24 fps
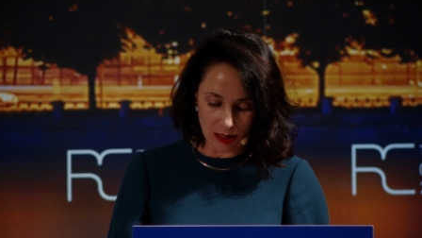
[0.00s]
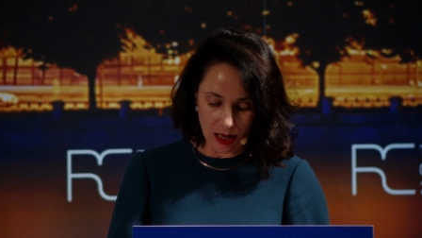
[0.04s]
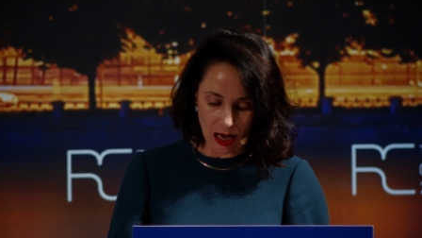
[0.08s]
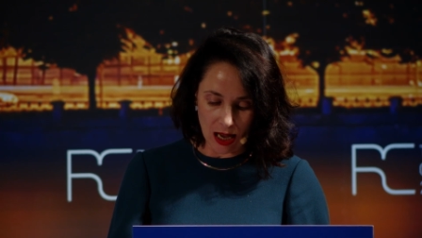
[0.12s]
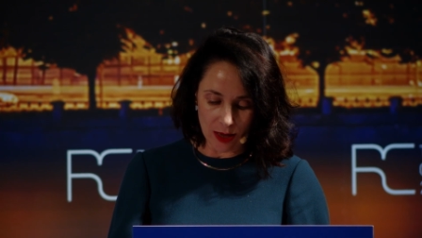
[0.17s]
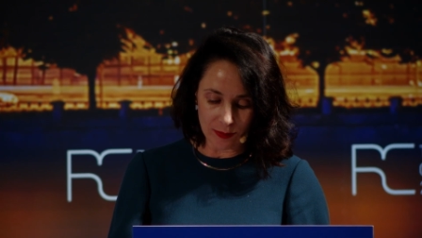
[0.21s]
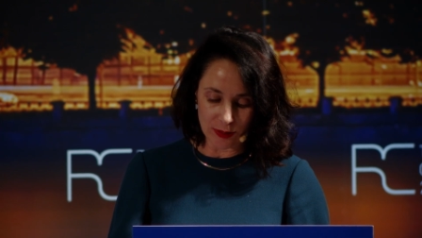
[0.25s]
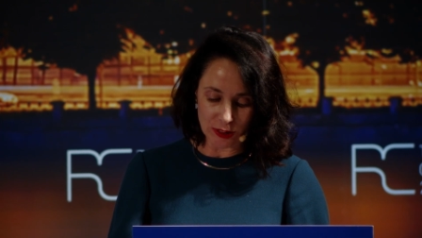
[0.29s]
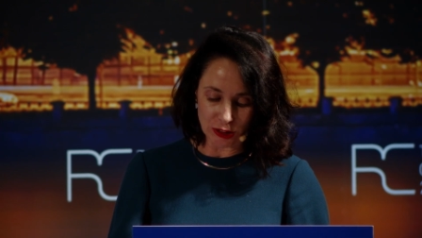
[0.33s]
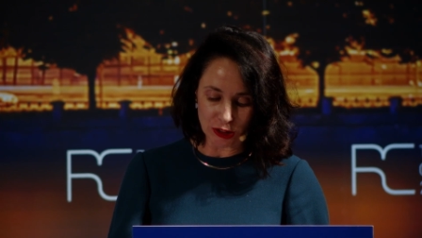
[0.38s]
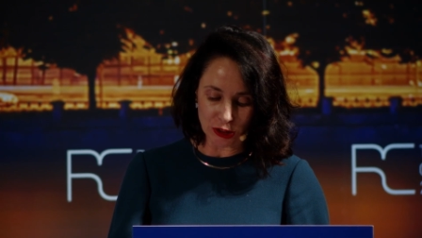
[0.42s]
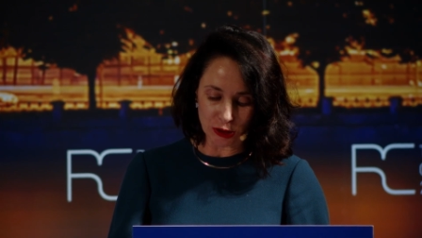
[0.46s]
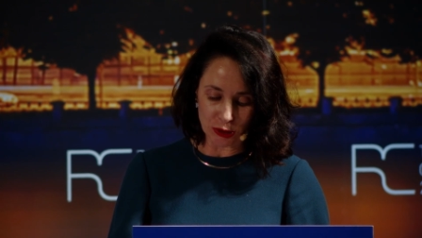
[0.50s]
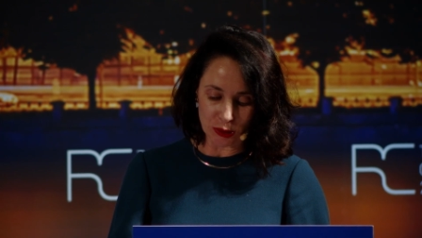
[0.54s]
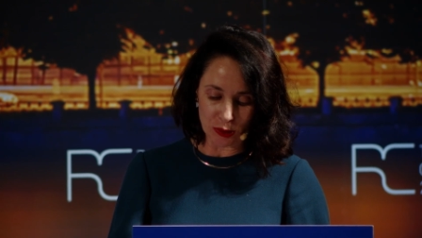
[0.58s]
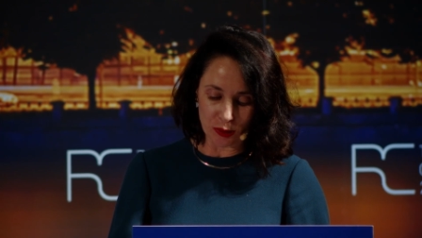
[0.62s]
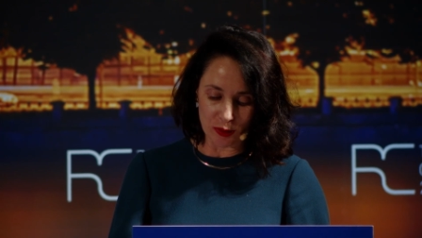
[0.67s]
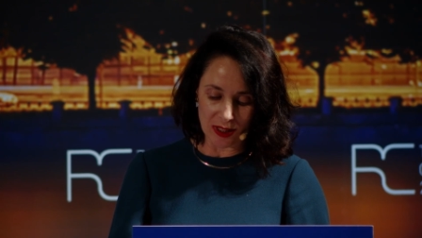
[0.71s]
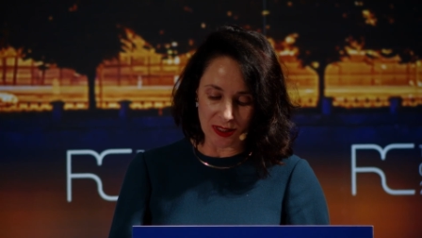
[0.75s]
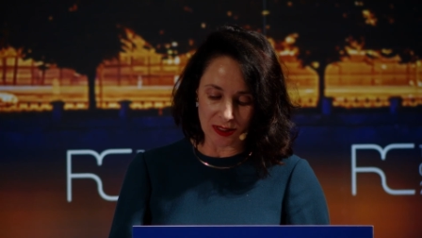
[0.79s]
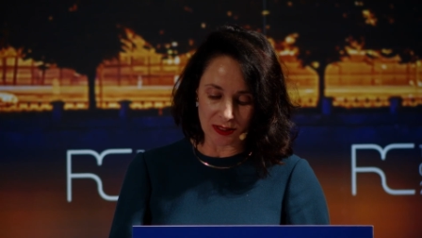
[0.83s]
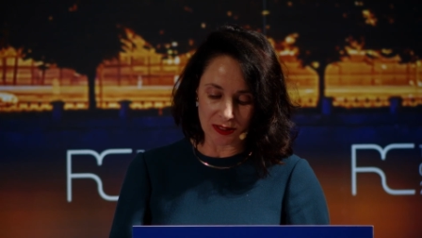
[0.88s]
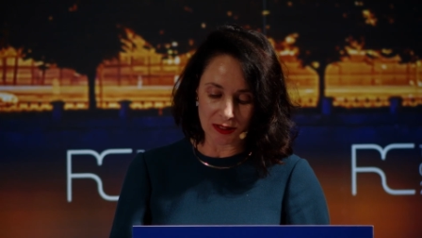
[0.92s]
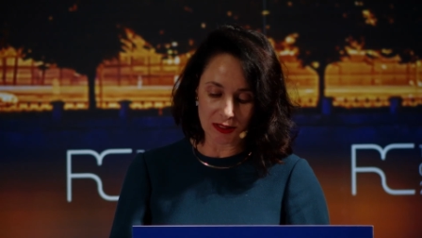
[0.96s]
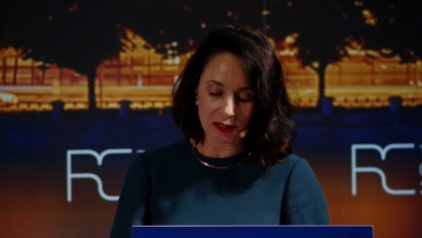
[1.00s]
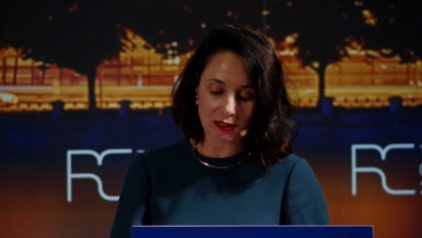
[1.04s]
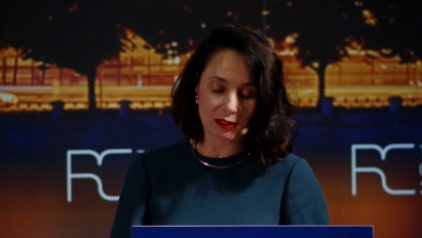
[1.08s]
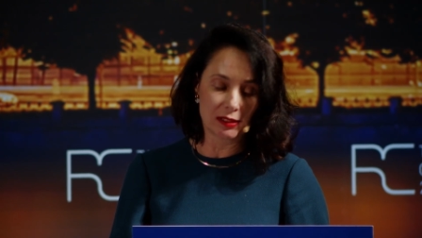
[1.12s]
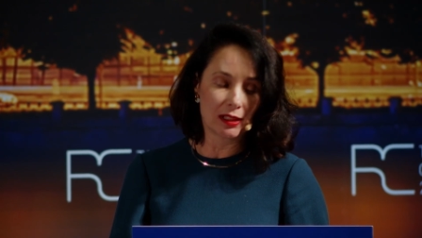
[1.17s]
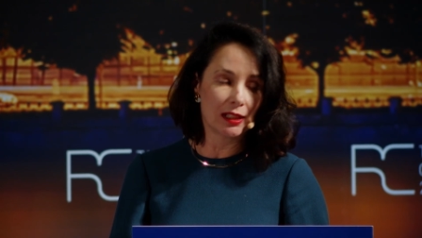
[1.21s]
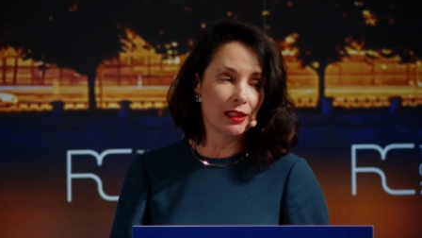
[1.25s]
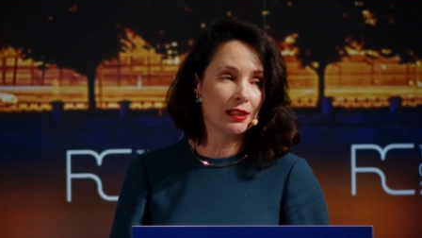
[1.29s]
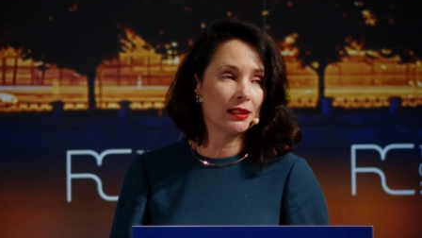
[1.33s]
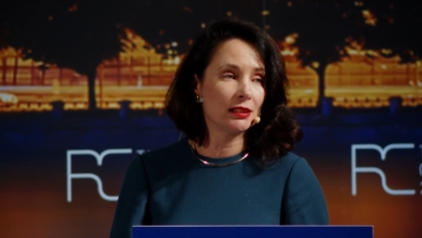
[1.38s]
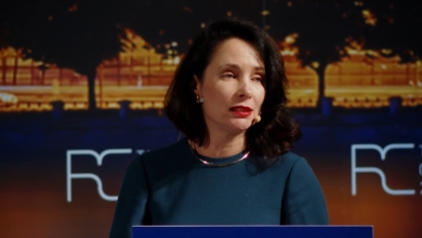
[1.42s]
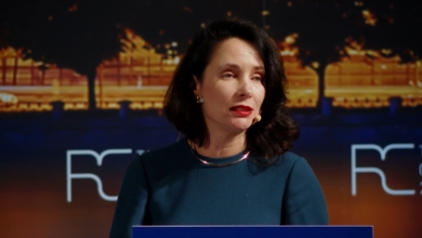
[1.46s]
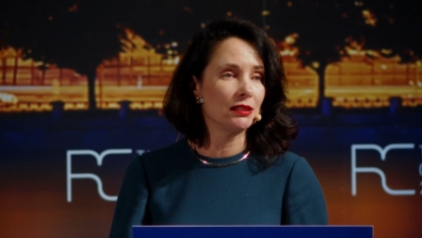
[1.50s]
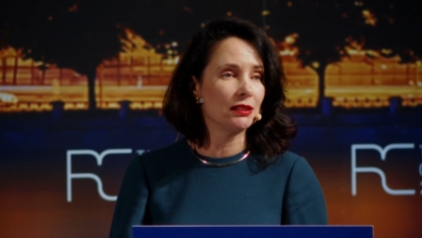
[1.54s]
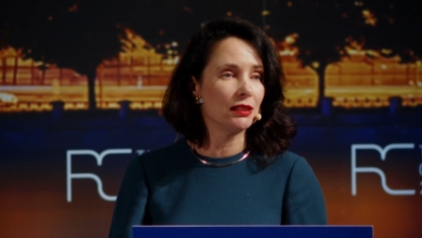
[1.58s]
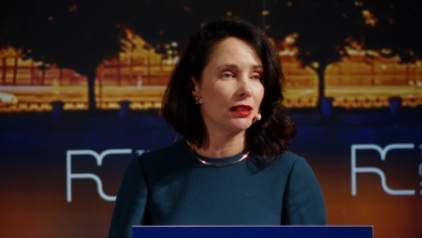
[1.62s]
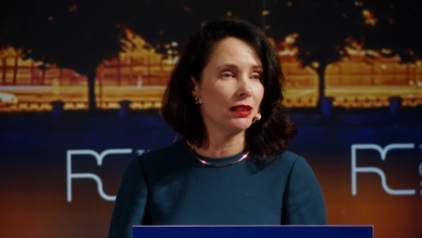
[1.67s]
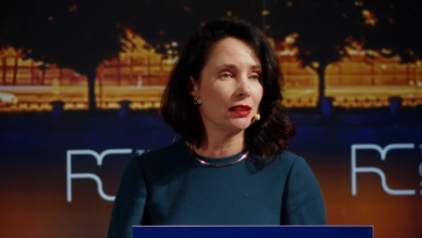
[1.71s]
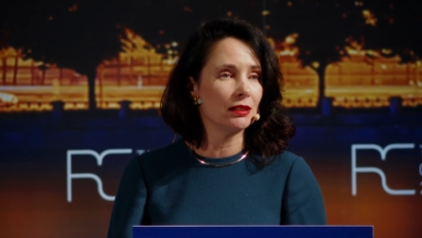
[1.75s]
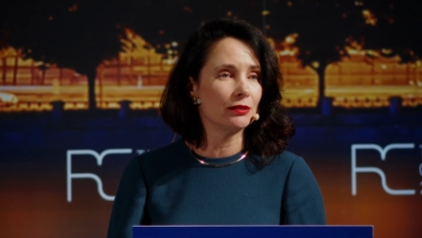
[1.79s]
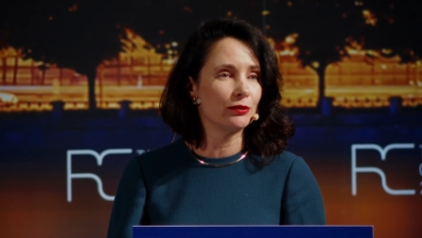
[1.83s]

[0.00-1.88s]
I was sure that uh,